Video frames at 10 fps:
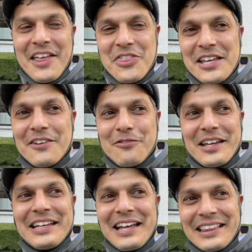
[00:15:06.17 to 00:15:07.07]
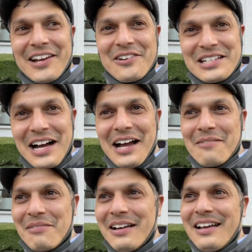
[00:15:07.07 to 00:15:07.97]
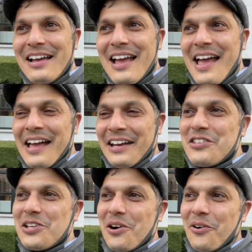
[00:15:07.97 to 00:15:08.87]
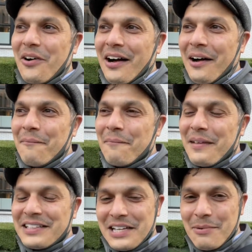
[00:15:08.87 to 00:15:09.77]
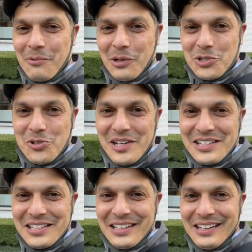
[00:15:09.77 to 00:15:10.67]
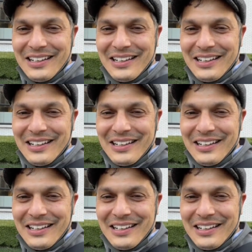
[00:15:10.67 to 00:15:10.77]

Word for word: I think if we can get there in time, and if so, um, it's gonna be a real treat.